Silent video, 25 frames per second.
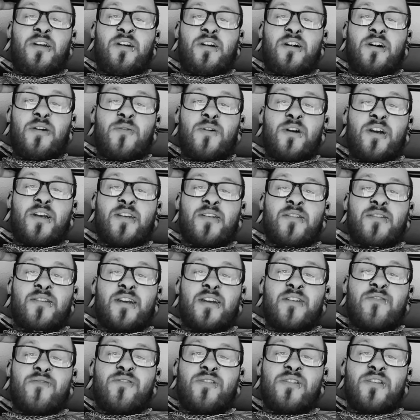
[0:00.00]
I work at
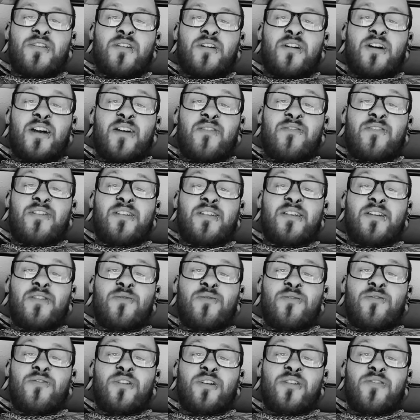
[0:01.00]
Savers, I have to deal
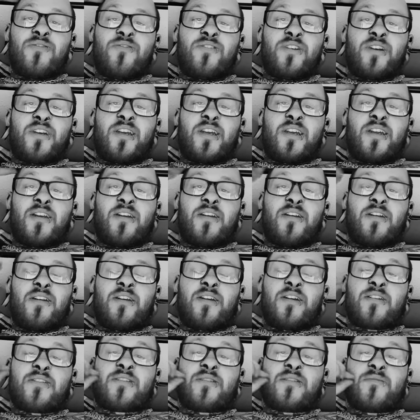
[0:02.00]
with like fucking
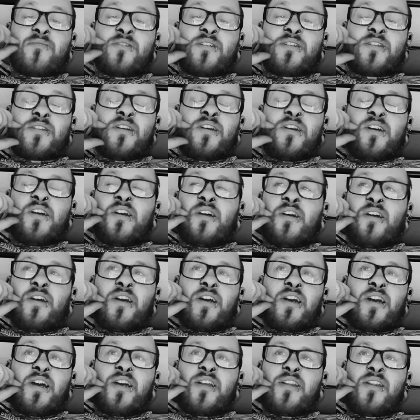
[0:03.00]
customers.
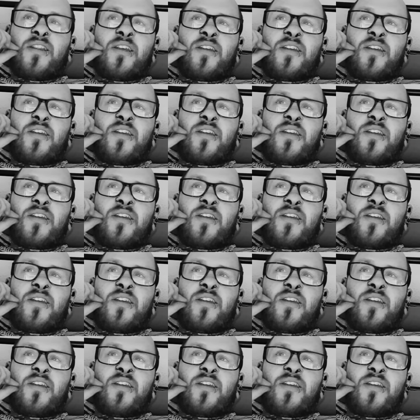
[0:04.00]
And they're